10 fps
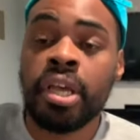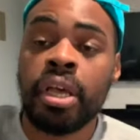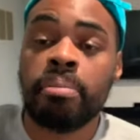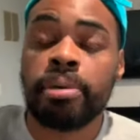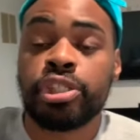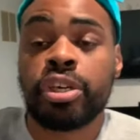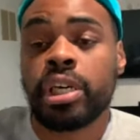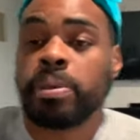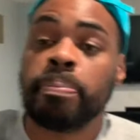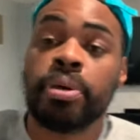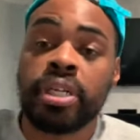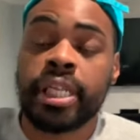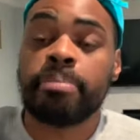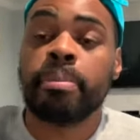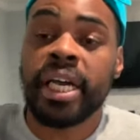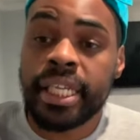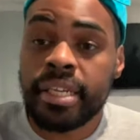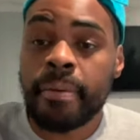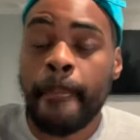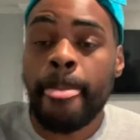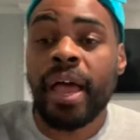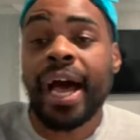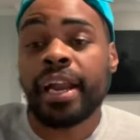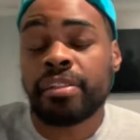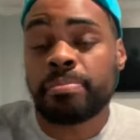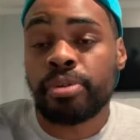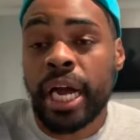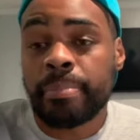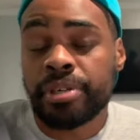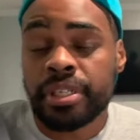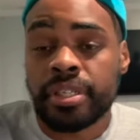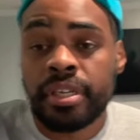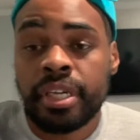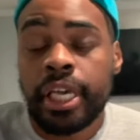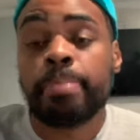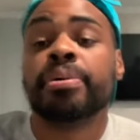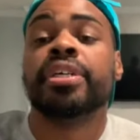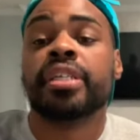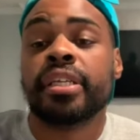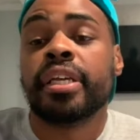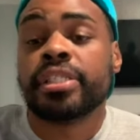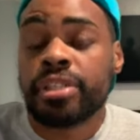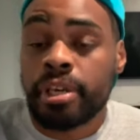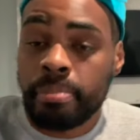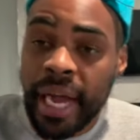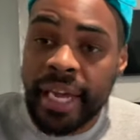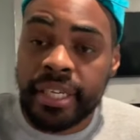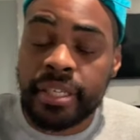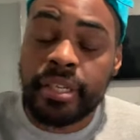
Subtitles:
but you're going to be pulling money out of the property and putting it into your pocket.